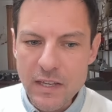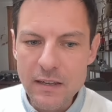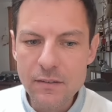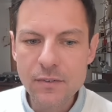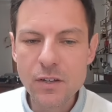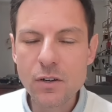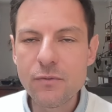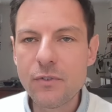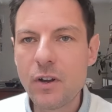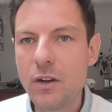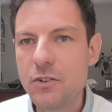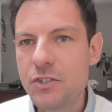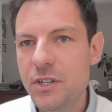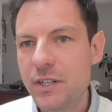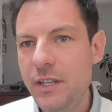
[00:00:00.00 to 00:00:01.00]
fear of
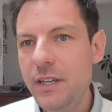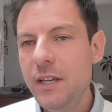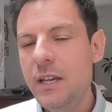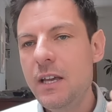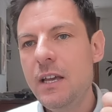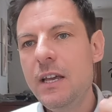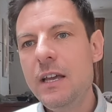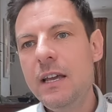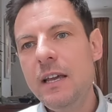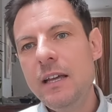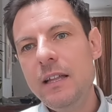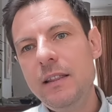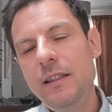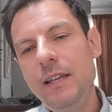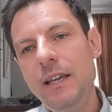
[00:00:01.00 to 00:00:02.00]
outshining,
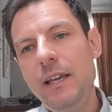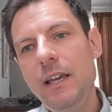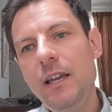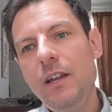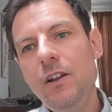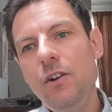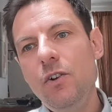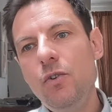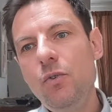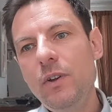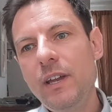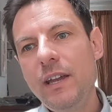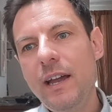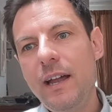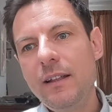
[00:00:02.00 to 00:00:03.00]
they
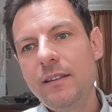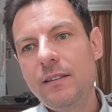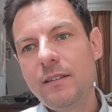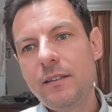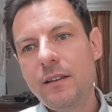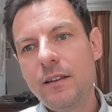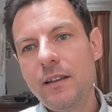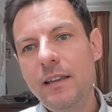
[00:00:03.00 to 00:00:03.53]
look at,